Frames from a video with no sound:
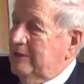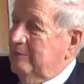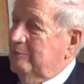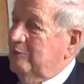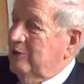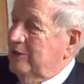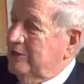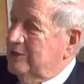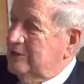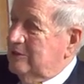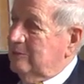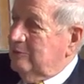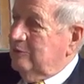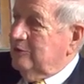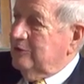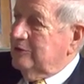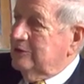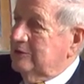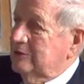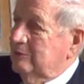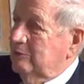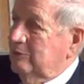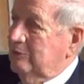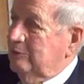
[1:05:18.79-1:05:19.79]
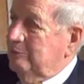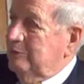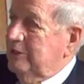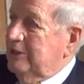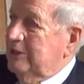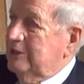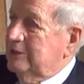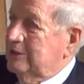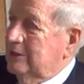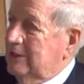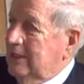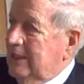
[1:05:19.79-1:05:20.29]
of the principles that would be
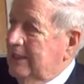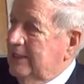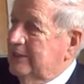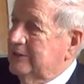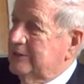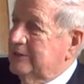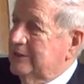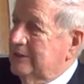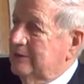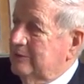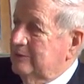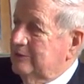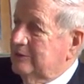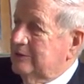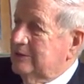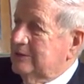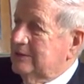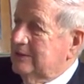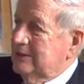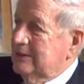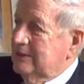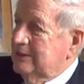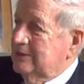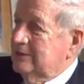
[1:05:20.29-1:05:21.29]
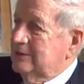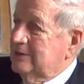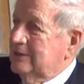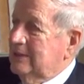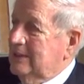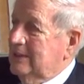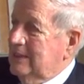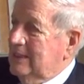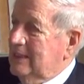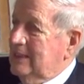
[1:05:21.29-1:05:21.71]
his legacy was, is,